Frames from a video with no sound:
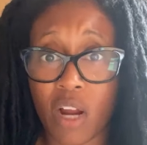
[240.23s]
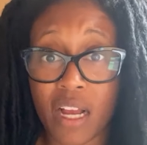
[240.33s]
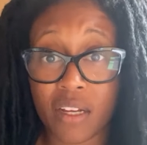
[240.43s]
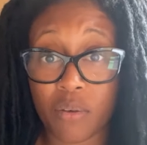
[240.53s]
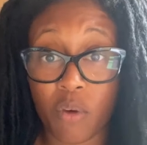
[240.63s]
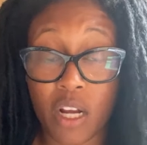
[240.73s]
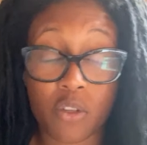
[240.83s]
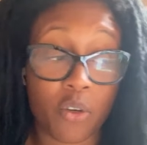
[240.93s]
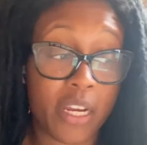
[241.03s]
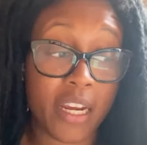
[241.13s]
rock rock
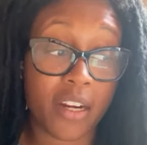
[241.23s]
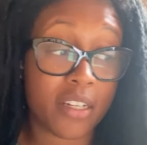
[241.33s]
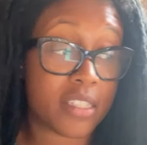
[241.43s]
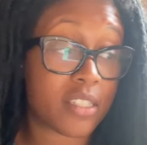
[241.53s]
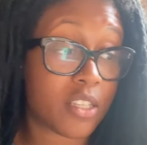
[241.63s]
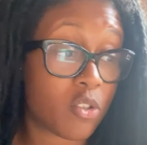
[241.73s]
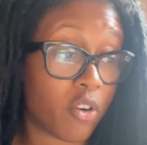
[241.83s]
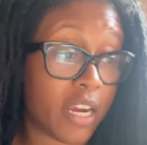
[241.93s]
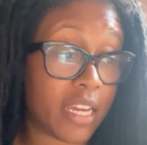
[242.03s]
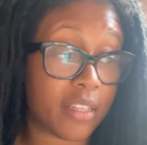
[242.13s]
short hair, it's it's
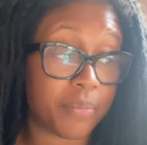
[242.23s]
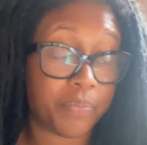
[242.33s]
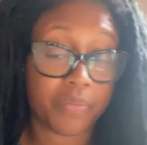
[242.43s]
great.